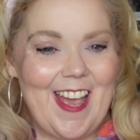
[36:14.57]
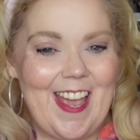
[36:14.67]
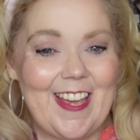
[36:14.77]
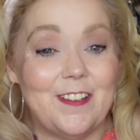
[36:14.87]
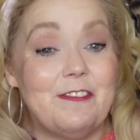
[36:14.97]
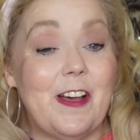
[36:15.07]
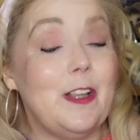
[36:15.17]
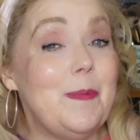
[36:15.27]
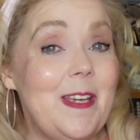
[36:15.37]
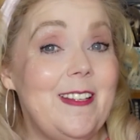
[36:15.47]
And
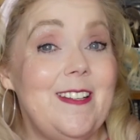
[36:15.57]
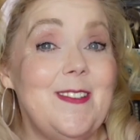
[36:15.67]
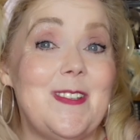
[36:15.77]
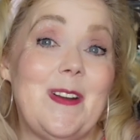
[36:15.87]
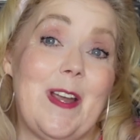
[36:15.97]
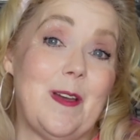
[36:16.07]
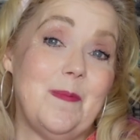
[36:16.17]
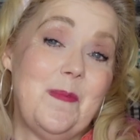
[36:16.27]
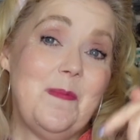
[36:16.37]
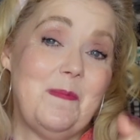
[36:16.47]
follow me on Instagram.
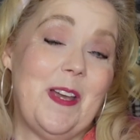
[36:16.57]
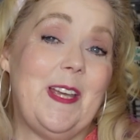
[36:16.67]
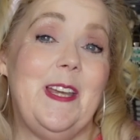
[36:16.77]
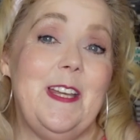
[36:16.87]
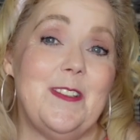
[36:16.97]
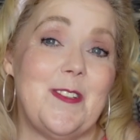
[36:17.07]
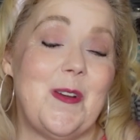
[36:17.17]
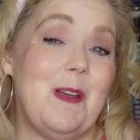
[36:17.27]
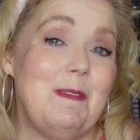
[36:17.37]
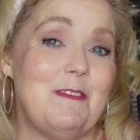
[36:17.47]
My
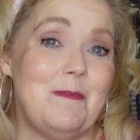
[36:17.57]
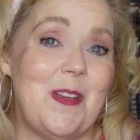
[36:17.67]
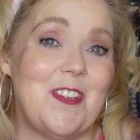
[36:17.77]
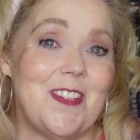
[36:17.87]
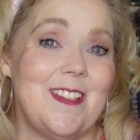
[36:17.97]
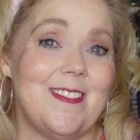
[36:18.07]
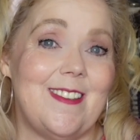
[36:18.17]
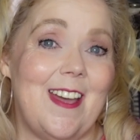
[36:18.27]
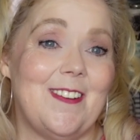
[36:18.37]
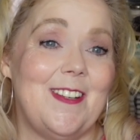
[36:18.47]
Instagram information is
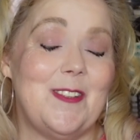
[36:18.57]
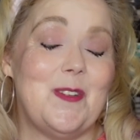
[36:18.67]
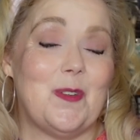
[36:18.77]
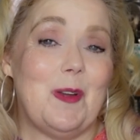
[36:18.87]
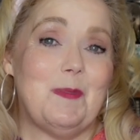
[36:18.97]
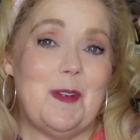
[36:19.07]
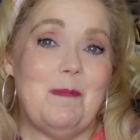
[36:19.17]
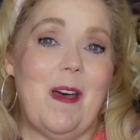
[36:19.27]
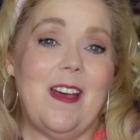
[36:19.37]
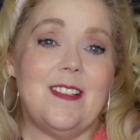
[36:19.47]
down in the description
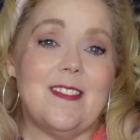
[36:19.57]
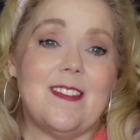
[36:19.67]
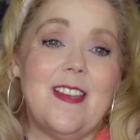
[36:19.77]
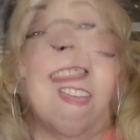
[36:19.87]
box.